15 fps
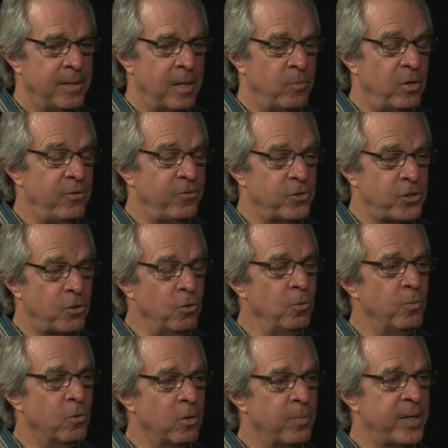I'm running for
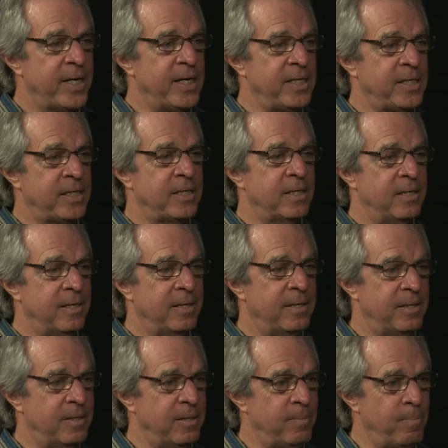school board because
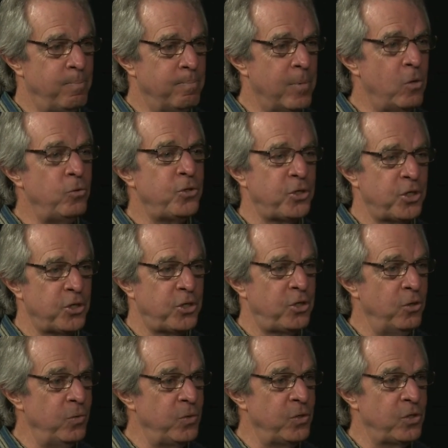most
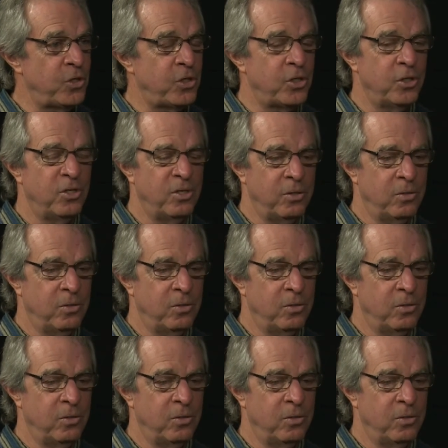students